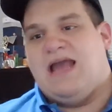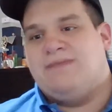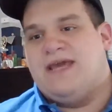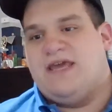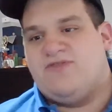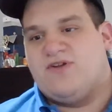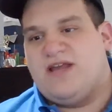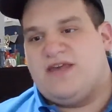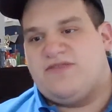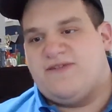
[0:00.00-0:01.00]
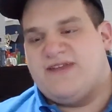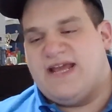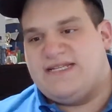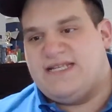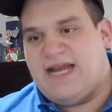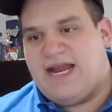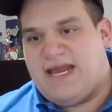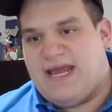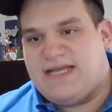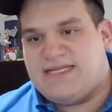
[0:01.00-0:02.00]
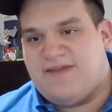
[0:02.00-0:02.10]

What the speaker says: and May 30th of 1988,